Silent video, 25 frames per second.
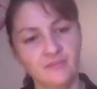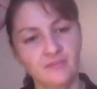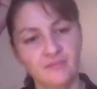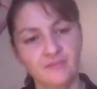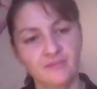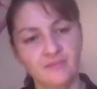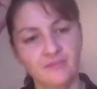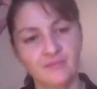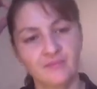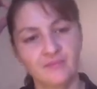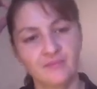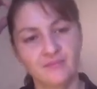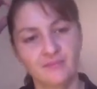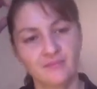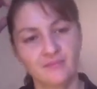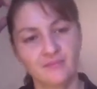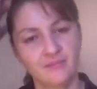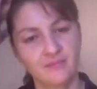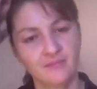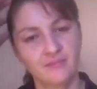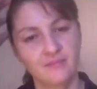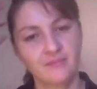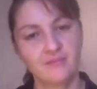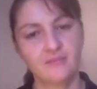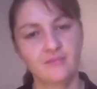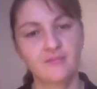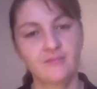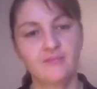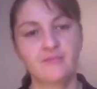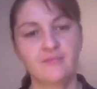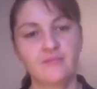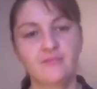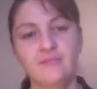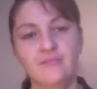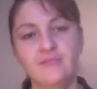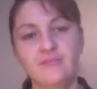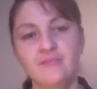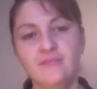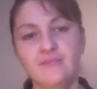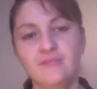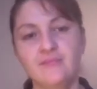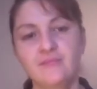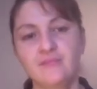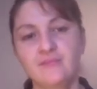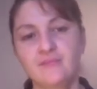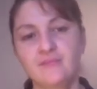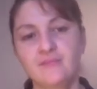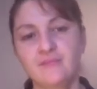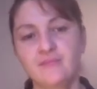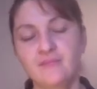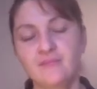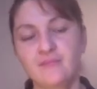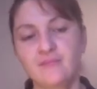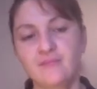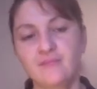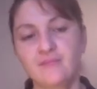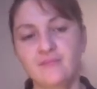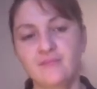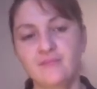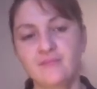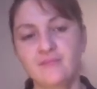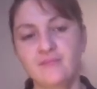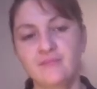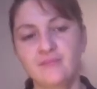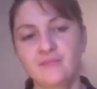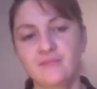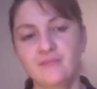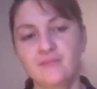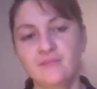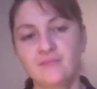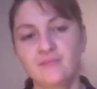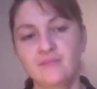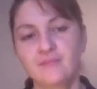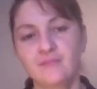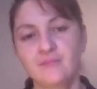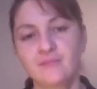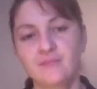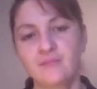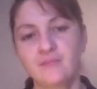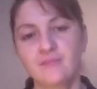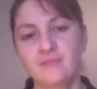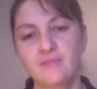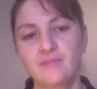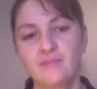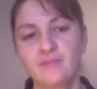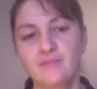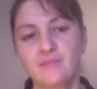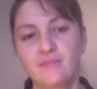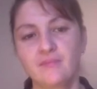This person isn't speaking.